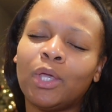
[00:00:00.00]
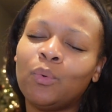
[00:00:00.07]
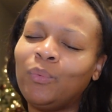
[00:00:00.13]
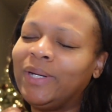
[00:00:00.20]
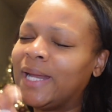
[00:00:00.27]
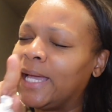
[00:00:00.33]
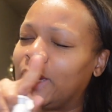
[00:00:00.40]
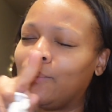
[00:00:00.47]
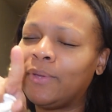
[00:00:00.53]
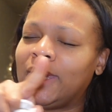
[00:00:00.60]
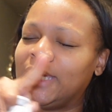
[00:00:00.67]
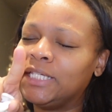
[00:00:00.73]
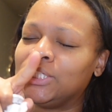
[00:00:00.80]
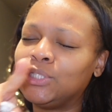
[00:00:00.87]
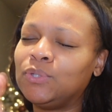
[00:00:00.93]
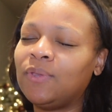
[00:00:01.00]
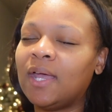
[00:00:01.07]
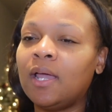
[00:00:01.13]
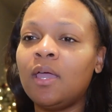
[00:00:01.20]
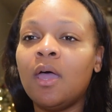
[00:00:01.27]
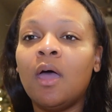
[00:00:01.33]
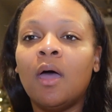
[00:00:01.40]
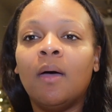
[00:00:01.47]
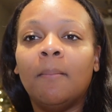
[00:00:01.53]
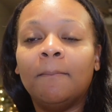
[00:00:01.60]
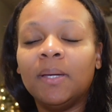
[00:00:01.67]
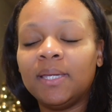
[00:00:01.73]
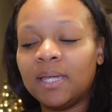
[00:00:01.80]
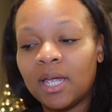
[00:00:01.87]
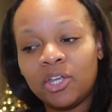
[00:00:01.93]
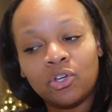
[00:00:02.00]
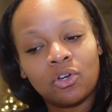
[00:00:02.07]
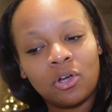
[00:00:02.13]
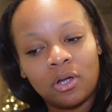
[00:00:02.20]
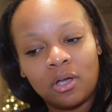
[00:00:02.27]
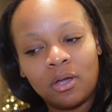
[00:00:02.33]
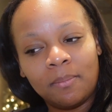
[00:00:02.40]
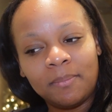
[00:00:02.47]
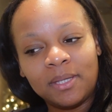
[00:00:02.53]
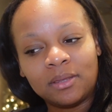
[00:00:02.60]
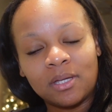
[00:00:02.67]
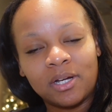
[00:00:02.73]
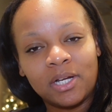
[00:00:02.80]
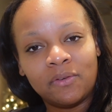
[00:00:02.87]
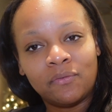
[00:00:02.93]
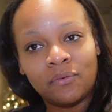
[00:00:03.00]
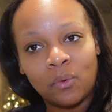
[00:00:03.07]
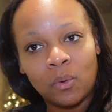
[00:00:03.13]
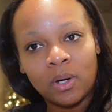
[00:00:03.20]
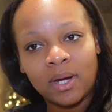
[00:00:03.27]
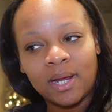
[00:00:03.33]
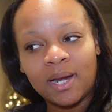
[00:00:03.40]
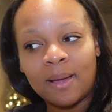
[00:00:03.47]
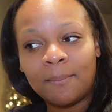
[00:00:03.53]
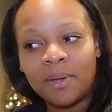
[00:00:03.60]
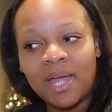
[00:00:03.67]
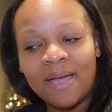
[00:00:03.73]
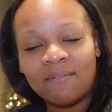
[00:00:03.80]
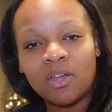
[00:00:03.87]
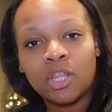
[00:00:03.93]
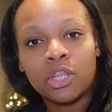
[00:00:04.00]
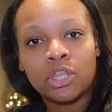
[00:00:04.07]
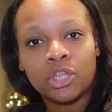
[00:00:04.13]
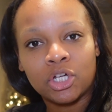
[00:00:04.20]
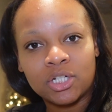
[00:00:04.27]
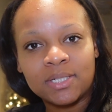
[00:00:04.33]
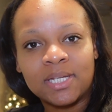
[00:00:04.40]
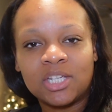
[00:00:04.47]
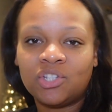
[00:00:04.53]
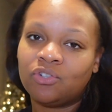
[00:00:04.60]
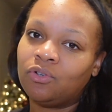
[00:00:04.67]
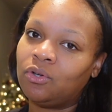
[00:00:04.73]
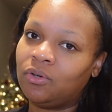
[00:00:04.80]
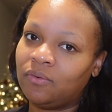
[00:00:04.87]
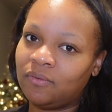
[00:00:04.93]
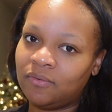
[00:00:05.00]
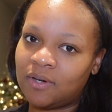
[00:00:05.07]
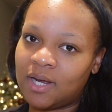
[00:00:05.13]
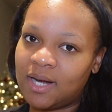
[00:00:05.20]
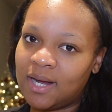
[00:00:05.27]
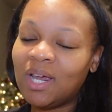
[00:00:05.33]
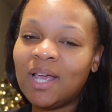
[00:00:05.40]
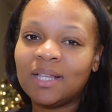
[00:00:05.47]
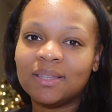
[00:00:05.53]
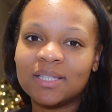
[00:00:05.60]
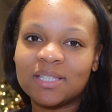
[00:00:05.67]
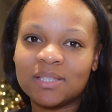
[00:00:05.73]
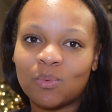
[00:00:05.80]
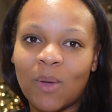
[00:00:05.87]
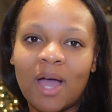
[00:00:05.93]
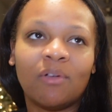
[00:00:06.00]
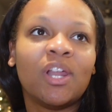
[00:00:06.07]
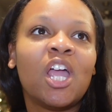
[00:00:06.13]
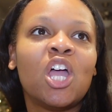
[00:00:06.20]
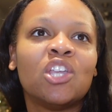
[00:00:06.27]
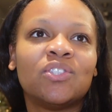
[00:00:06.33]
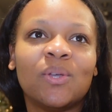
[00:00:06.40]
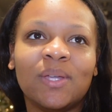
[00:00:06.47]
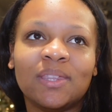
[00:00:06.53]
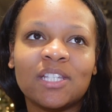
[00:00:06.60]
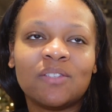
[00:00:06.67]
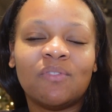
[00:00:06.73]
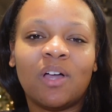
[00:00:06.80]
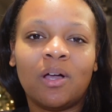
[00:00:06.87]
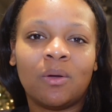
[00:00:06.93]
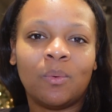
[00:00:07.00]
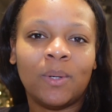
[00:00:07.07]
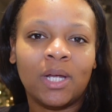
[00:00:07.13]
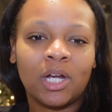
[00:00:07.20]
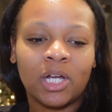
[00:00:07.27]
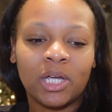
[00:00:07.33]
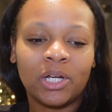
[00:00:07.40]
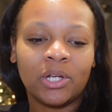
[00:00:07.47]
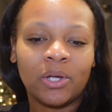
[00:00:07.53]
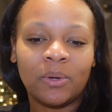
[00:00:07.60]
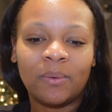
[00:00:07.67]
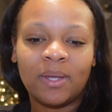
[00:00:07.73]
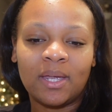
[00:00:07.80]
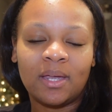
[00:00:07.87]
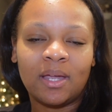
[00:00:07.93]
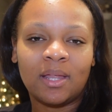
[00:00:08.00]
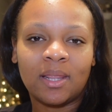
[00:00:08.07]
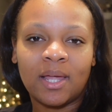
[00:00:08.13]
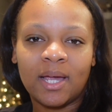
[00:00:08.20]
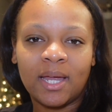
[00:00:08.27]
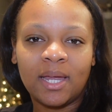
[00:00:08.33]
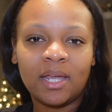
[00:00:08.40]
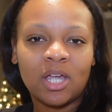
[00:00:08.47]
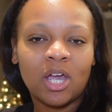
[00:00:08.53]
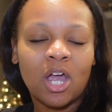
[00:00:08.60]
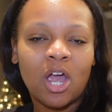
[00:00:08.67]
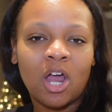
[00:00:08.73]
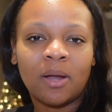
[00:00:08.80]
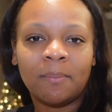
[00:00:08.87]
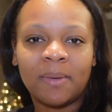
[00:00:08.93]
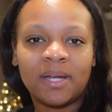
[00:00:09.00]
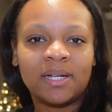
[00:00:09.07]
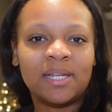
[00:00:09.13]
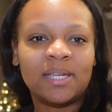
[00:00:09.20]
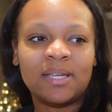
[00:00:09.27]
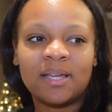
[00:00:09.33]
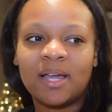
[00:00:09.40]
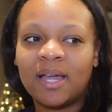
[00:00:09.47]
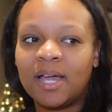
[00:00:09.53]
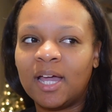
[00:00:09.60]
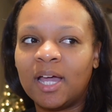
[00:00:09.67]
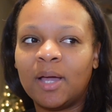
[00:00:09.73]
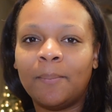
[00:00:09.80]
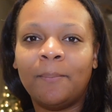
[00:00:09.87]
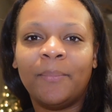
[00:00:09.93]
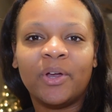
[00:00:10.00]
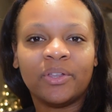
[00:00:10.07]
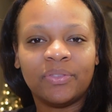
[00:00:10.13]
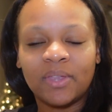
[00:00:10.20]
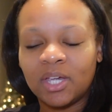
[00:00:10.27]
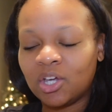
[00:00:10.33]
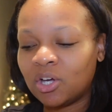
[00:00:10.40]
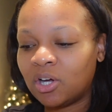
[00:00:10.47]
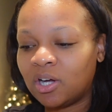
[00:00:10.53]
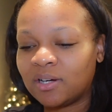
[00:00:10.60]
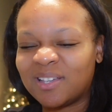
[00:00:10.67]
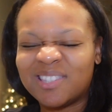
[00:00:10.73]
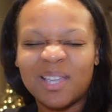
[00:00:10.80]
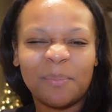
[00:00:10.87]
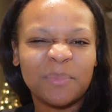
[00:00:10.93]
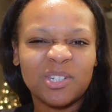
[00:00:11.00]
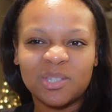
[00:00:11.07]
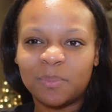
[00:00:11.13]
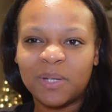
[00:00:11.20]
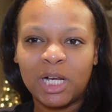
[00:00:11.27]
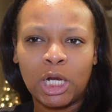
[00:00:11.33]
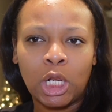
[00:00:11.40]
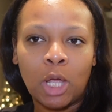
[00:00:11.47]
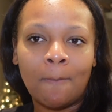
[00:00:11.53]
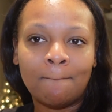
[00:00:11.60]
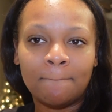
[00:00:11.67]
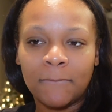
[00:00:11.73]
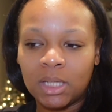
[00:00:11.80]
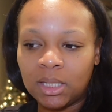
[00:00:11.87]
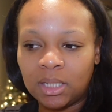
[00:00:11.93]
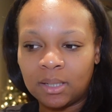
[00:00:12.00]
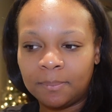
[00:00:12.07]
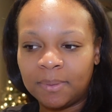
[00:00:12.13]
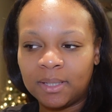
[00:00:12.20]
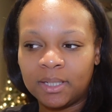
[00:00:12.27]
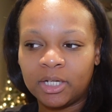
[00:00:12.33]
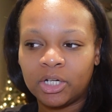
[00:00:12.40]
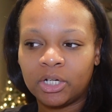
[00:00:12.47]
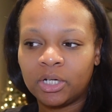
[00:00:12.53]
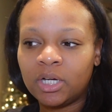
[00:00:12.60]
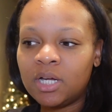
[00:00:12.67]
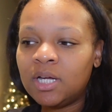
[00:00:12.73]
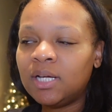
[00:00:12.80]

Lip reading: We're not gonna get into that. But yeah, your girl gonna be 34, and I'm gonna have a 13-year-old on Friday. This is wild. So in this vlog, we are gonna go get like Armani birthday card, because I'm gonna just put a little money up in there.